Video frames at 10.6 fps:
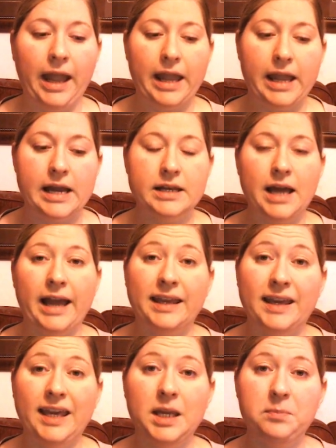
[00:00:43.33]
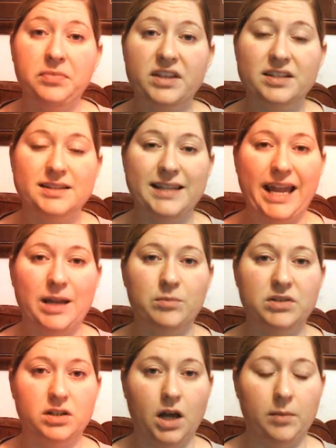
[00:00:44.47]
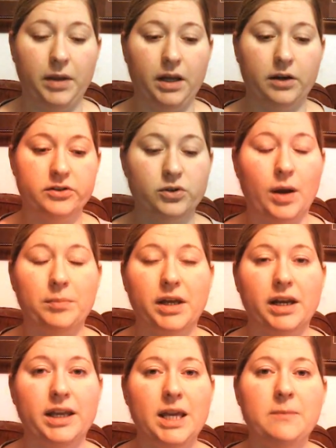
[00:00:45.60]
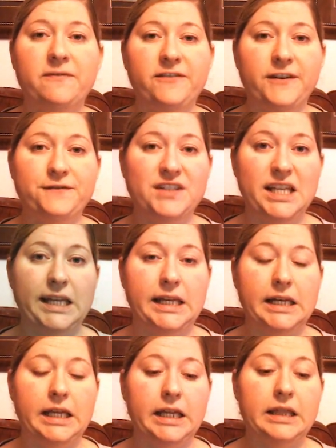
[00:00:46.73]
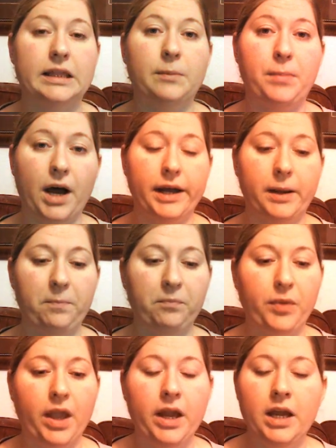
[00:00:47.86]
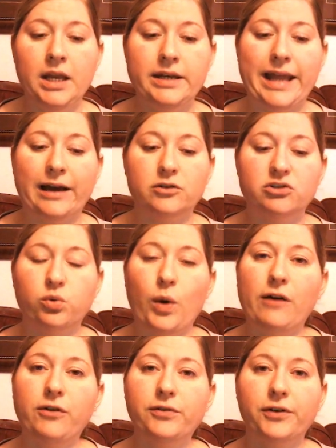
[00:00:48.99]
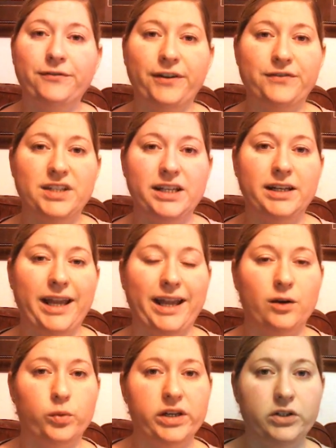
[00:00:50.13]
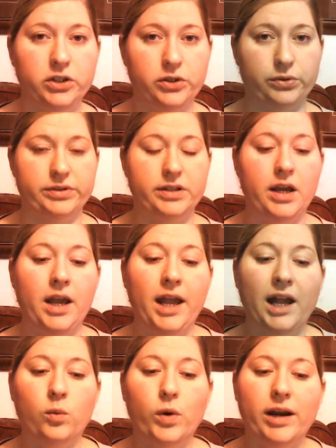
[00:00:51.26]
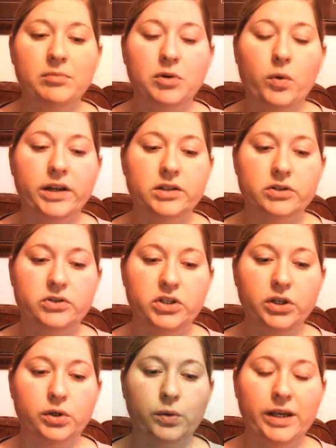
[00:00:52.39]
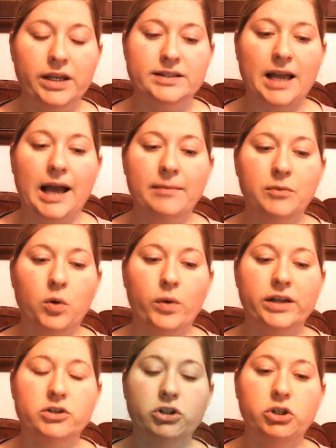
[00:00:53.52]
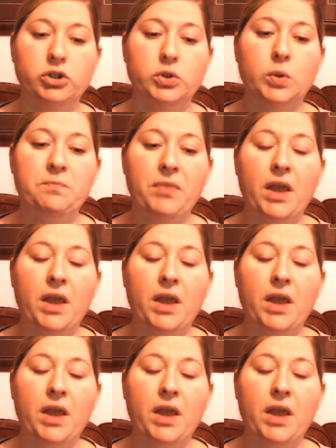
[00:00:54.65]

and I keep the same denominator. So I'm going to keep 15 in the bottom. Now 12 over 15 can reduce. And what I'm going to do is I'm going to